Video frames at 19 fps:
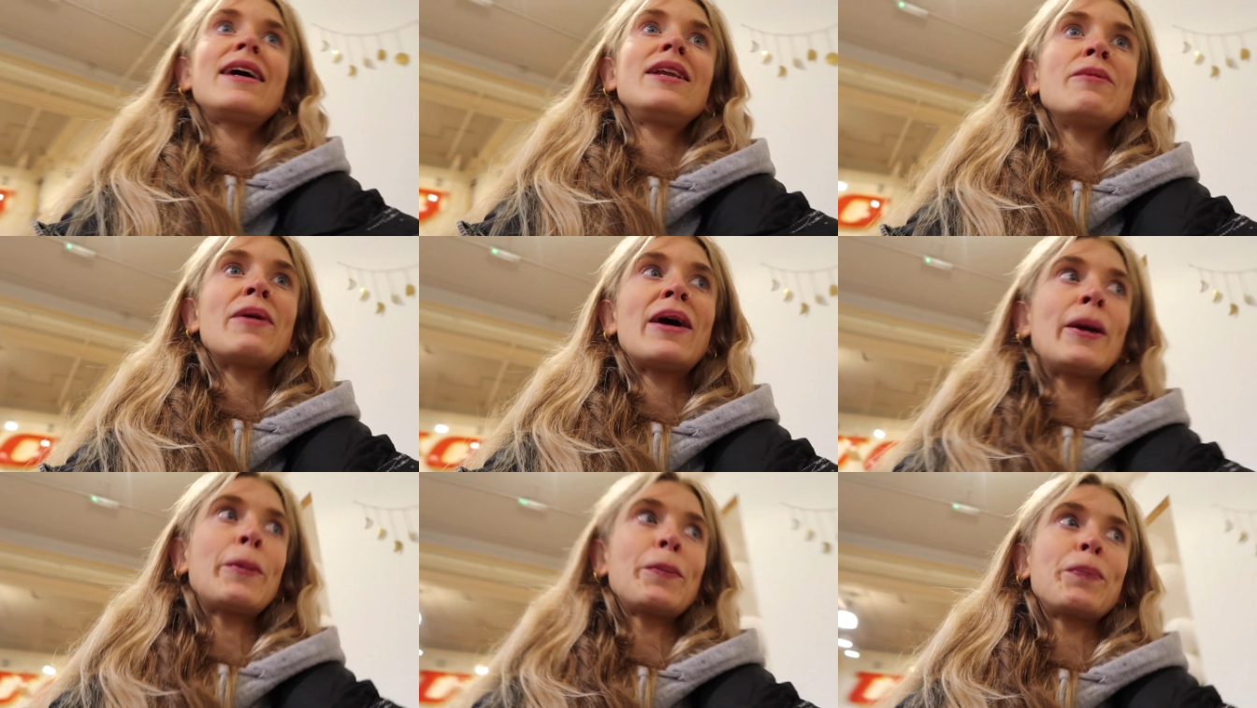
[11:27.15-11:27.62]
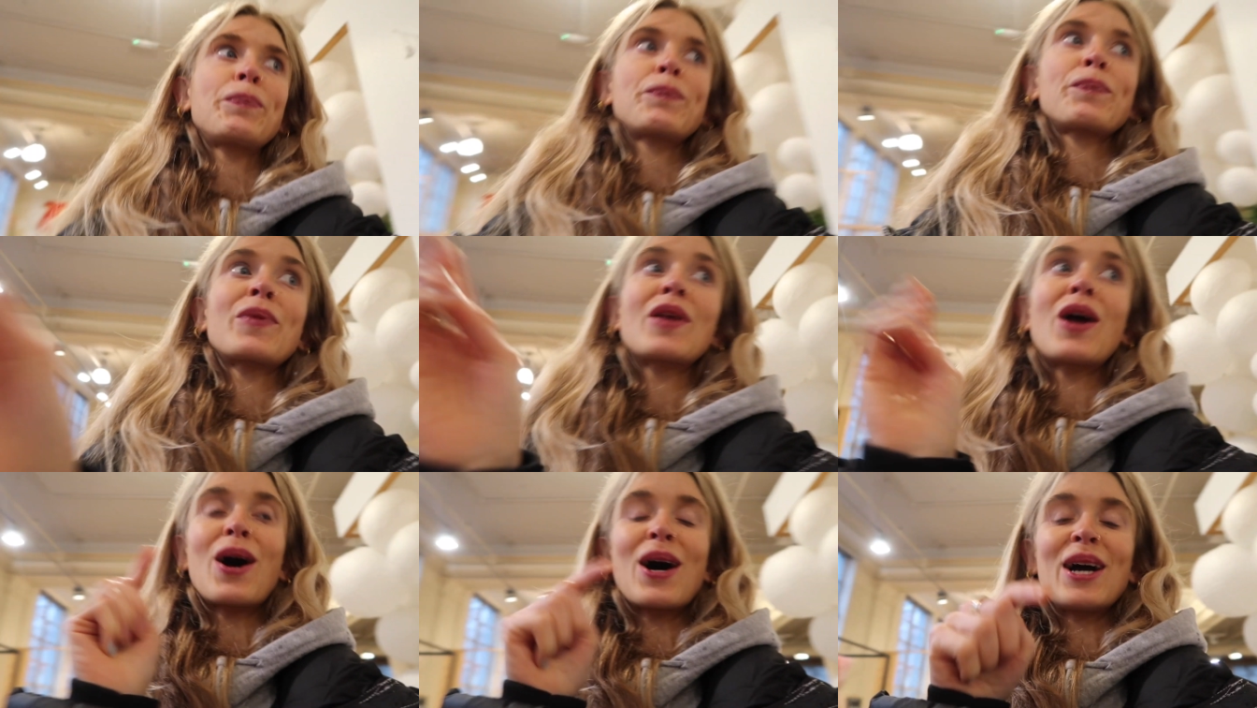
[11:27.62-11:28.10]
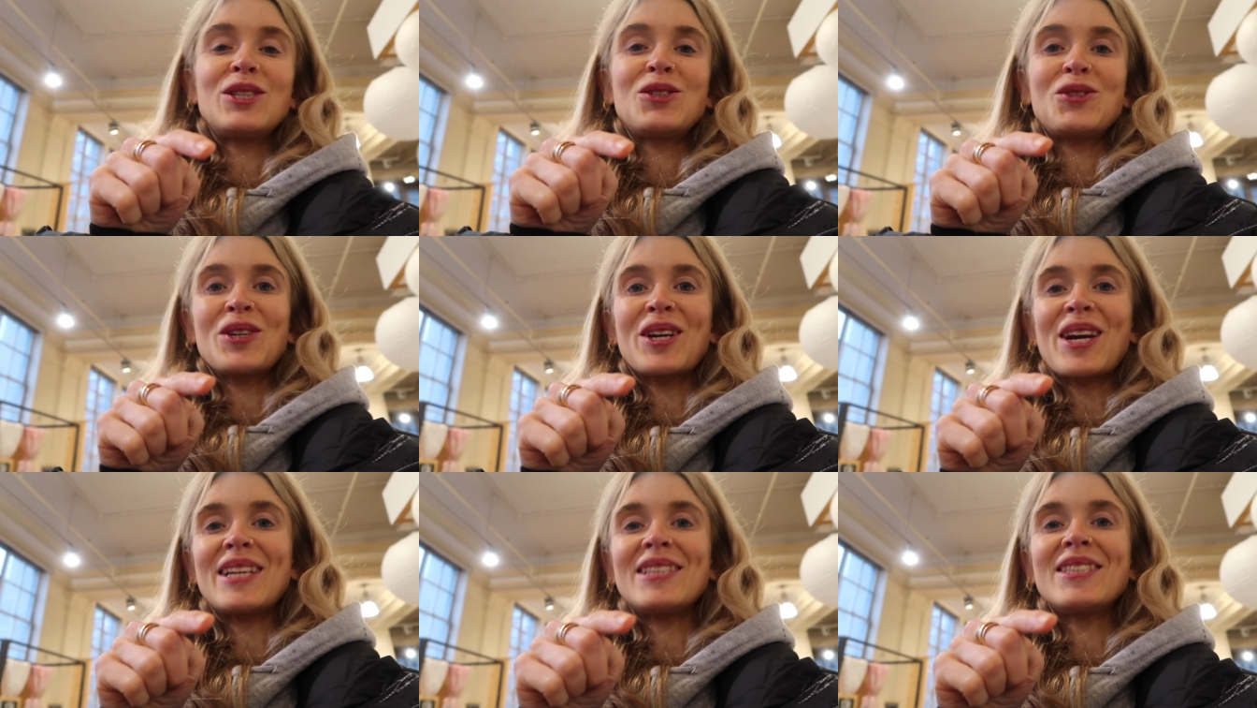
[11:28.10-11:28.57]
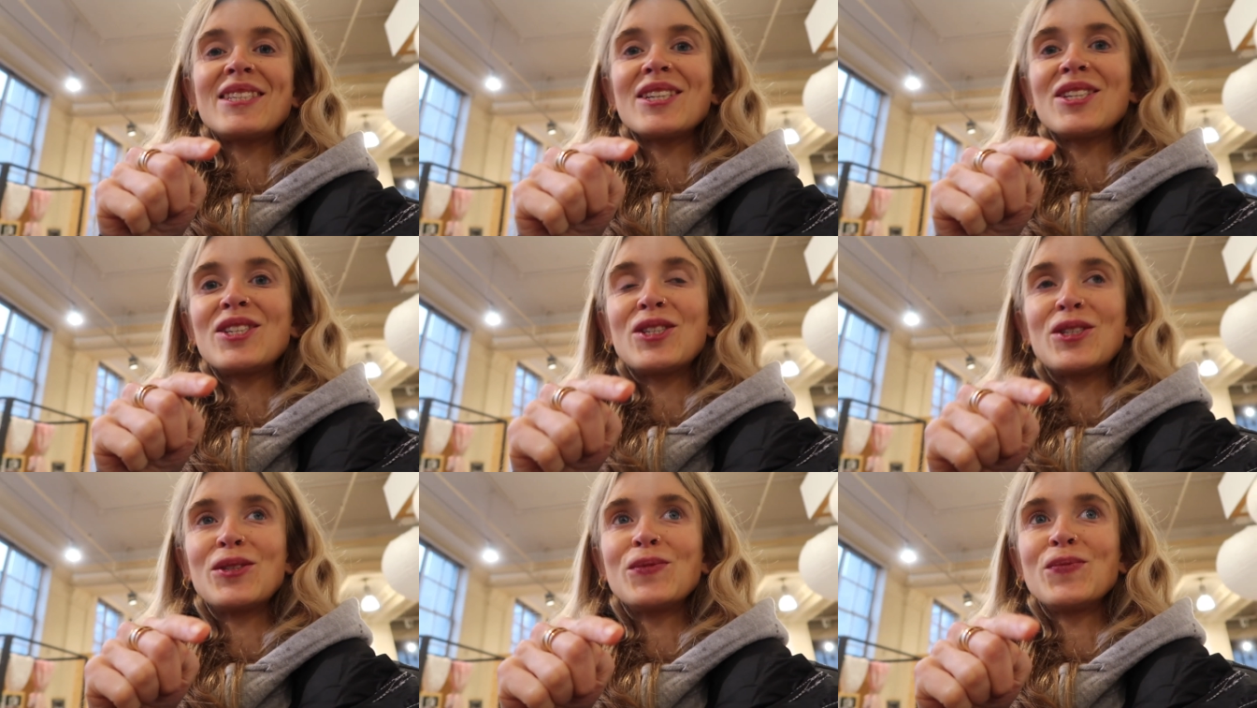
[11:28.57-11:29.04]
Anyway, High Street
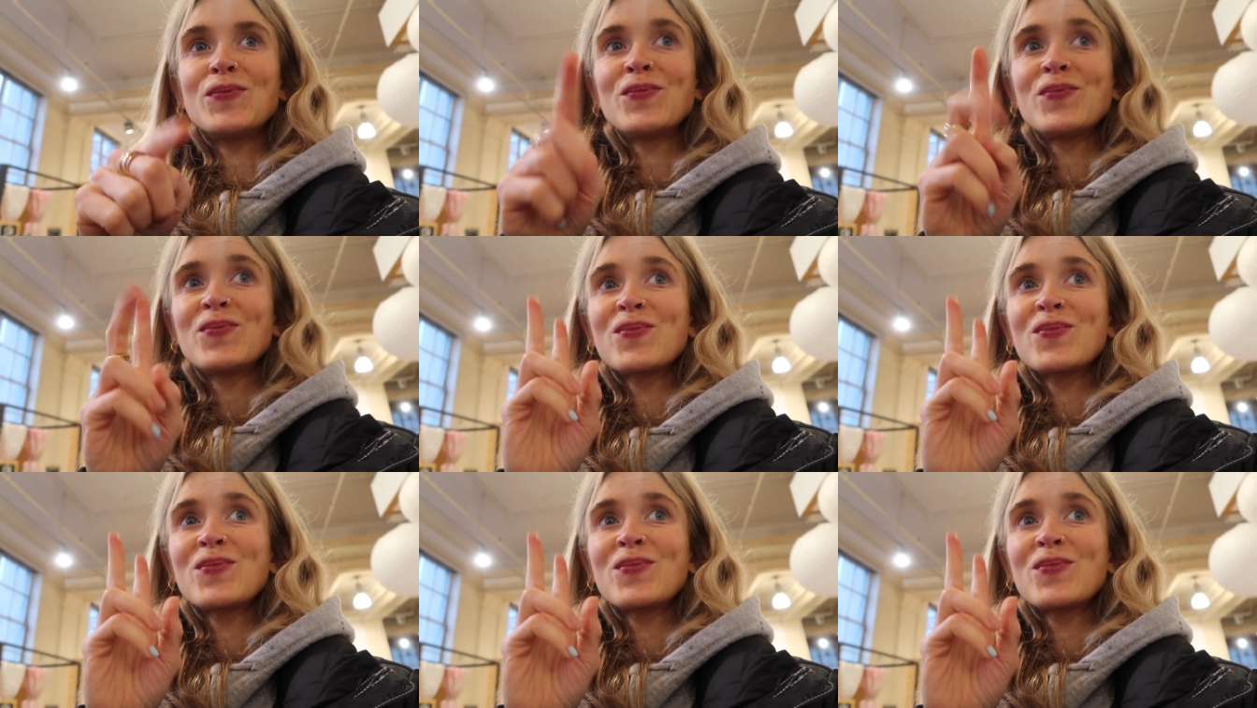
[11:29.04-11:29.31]
Kensington,